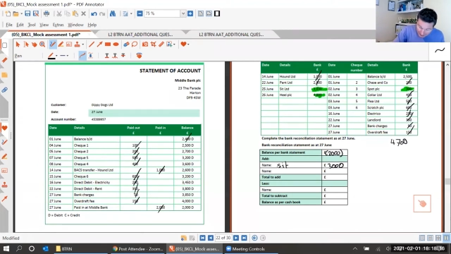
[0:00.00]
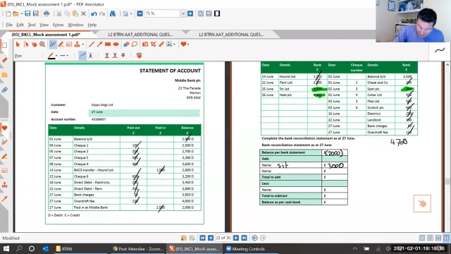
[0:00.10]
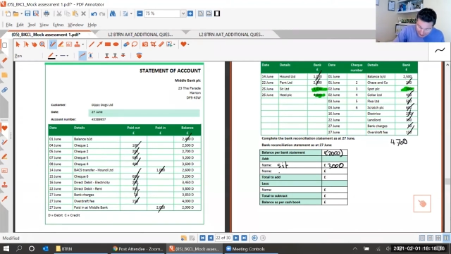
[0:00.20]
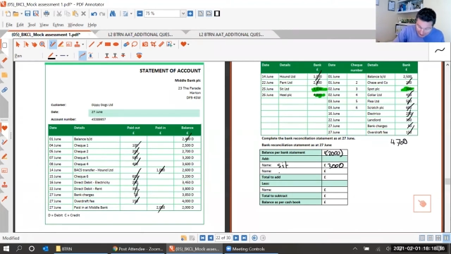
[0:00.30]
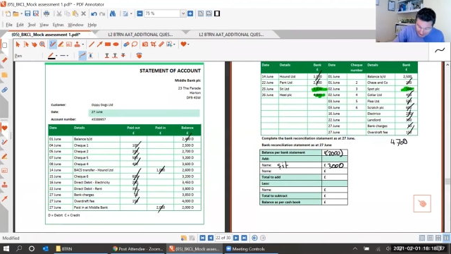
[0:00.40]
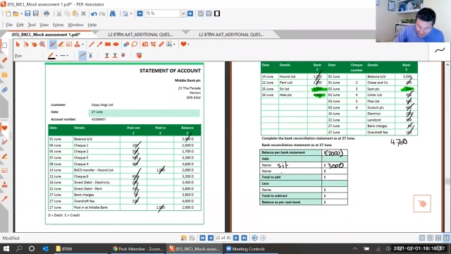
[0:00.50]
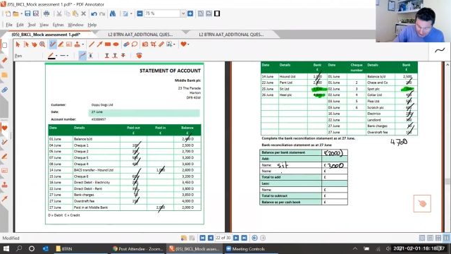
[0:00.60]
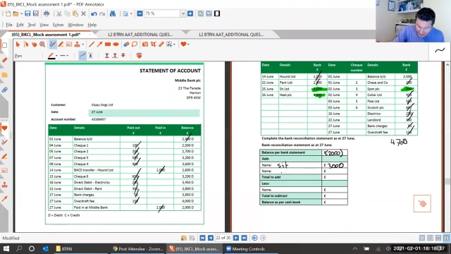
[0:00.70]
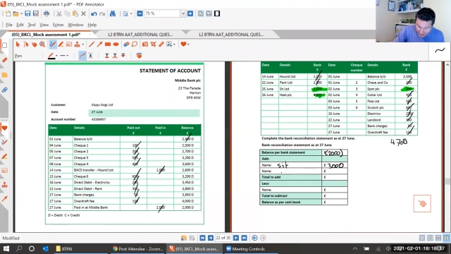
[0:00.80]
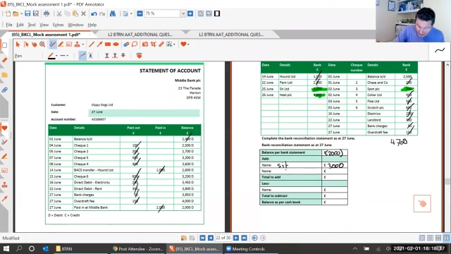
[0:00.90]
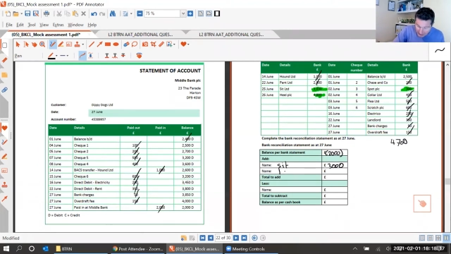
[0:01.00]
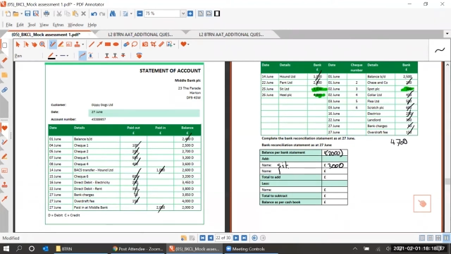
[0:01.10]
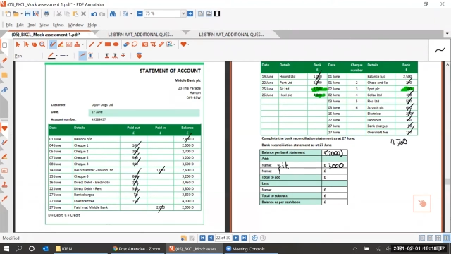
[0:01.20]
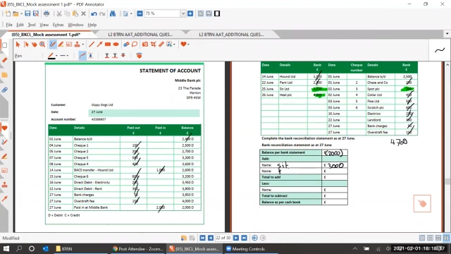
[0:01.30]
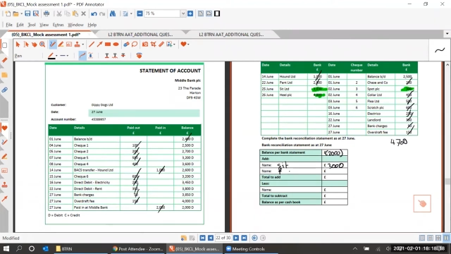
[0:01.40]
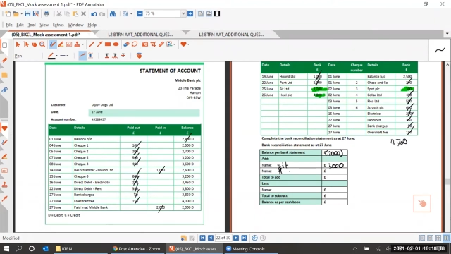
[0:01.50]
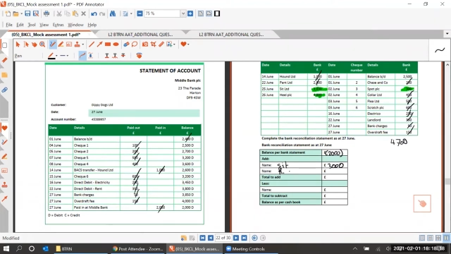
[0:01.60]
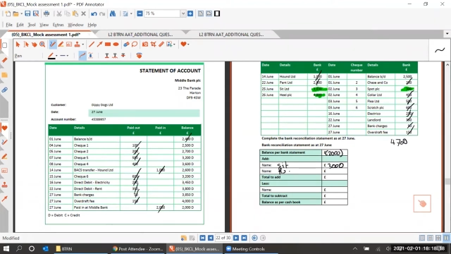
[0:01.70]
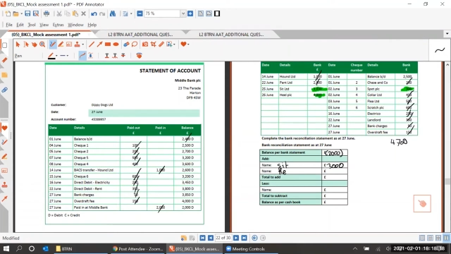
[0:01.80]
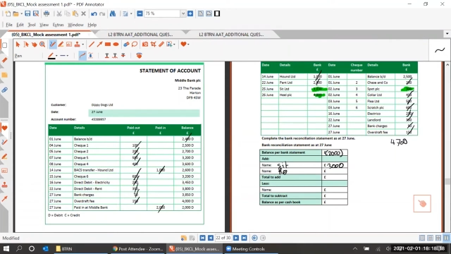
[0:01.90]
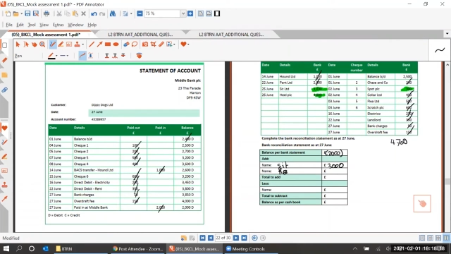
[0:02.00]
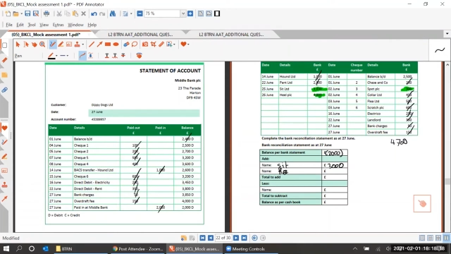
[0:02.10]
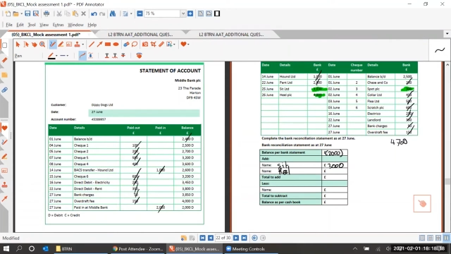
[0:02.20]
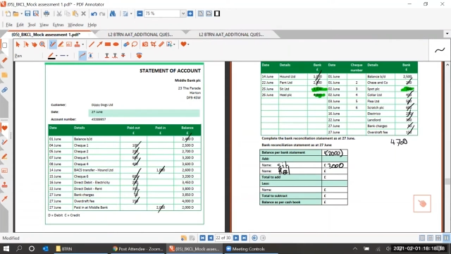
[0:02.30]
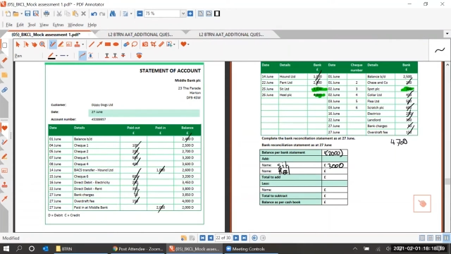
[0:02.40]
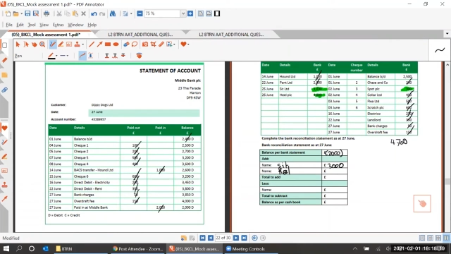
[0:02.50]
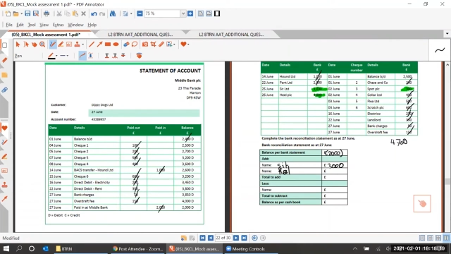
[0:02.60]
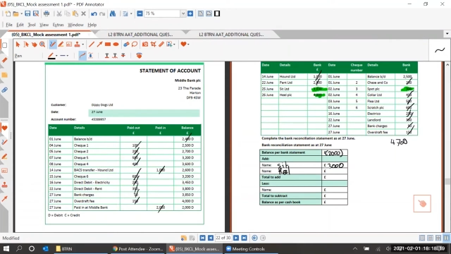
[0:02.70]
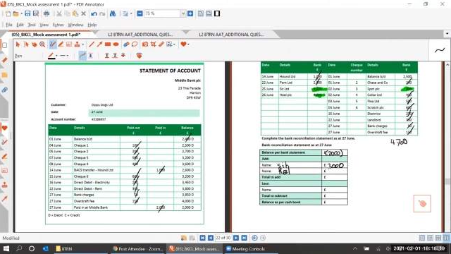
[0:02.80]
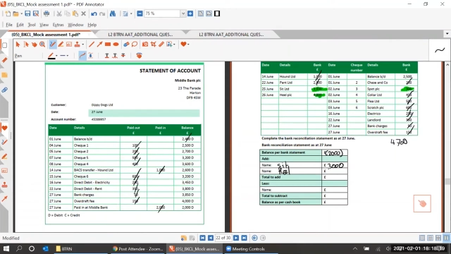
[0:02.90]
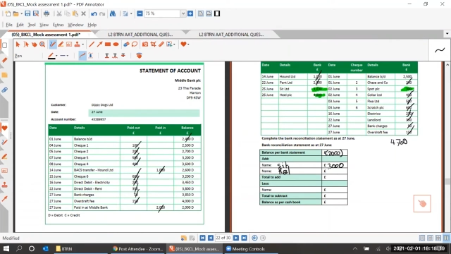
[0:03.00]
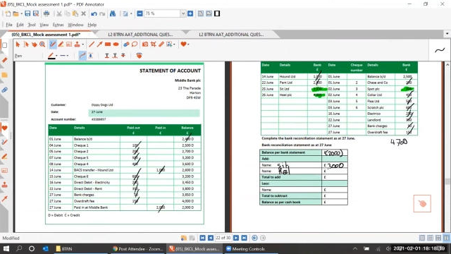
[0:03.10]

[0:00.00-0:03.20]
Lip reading: Nobody's mouth can be seen.